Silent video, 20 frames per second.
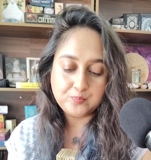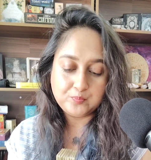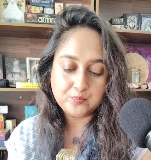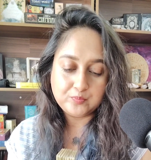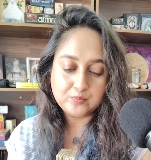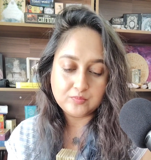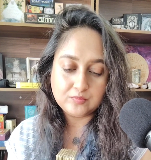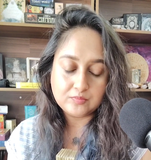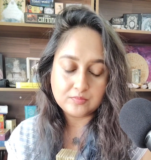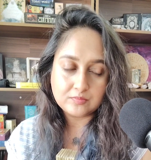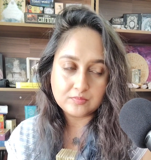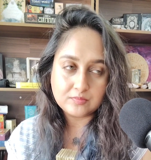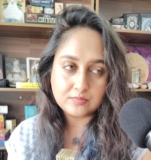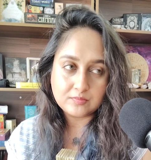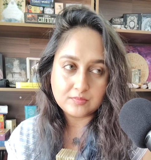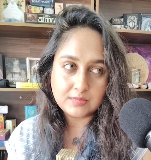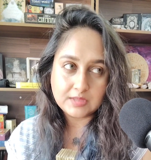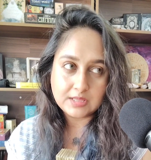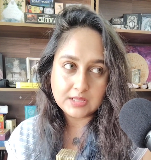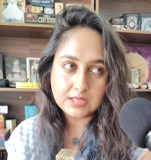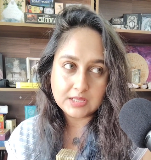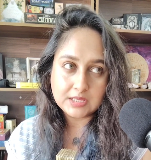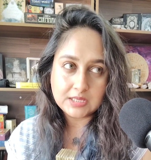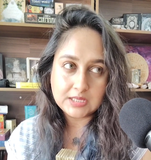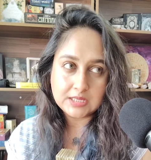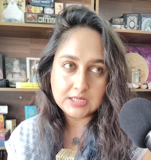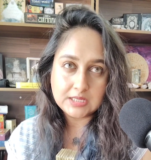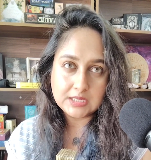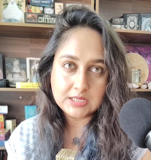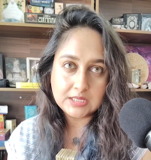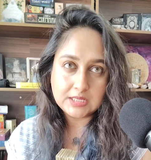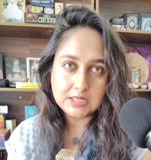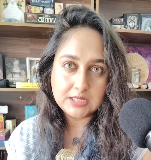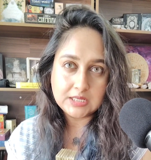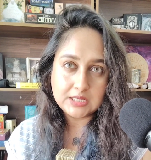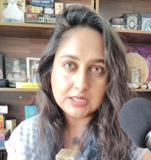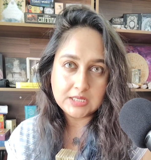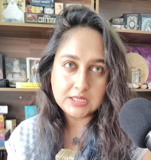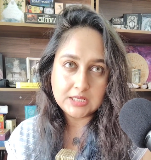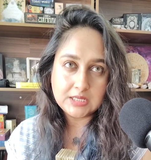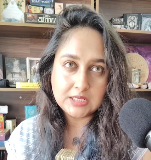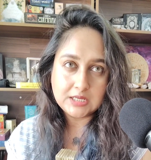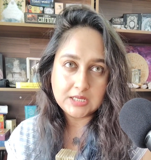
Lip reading: [no speech]